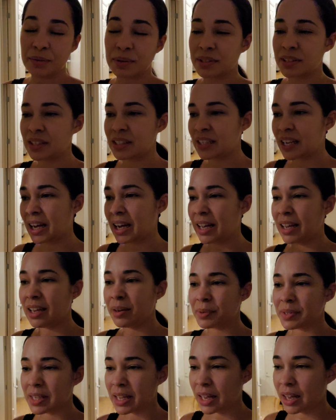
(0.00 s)
It was dying.
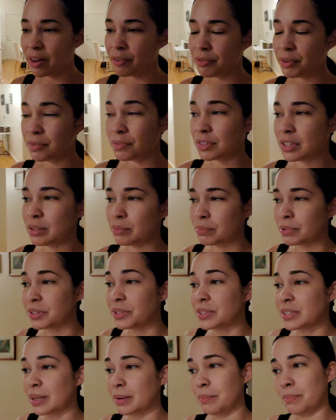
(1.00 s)
It was at
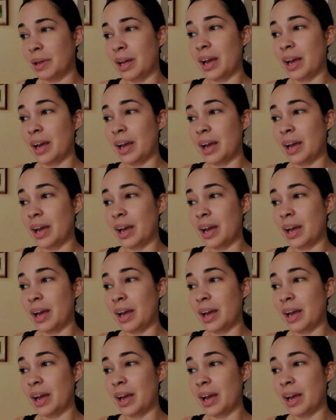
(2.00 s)
15%